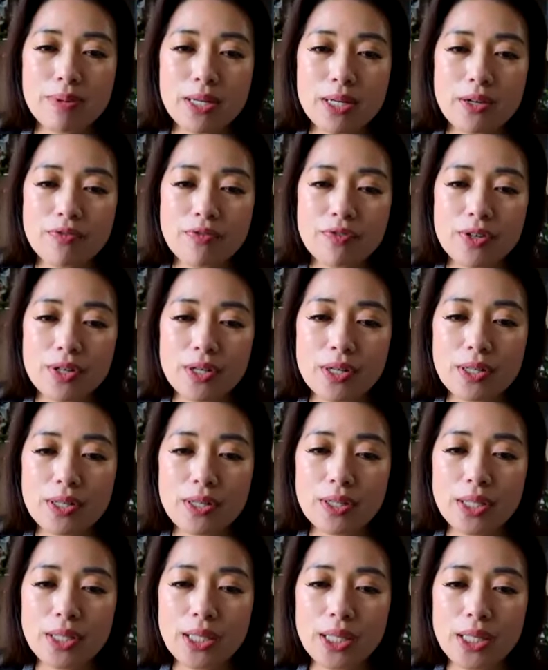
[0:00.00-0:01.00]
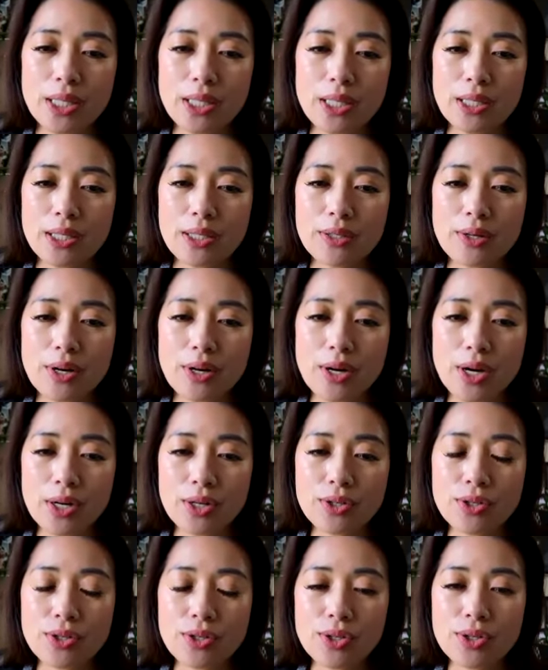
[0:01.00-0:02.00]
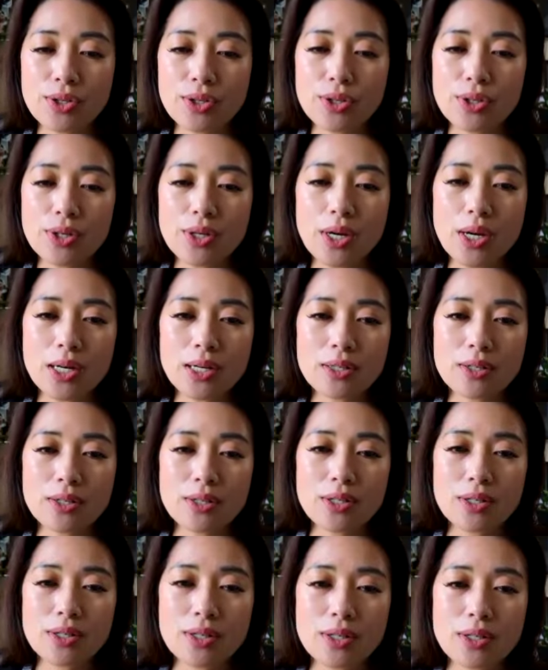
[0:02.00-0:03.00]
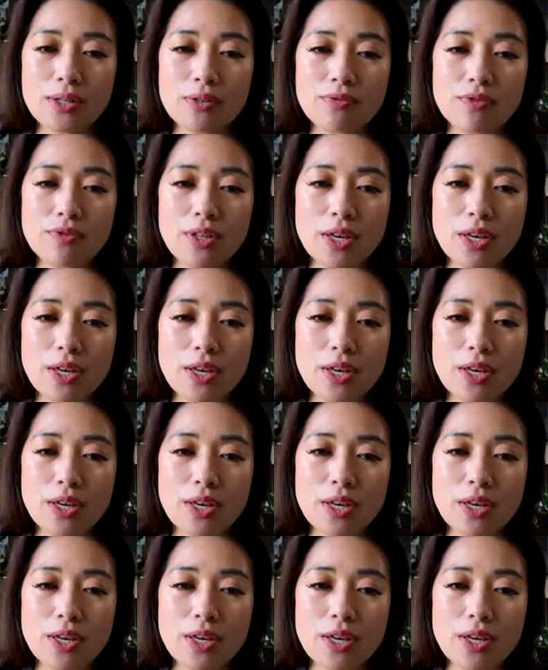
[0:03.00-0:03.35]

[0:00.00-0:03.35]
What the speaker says: but definitely talk to your doctors if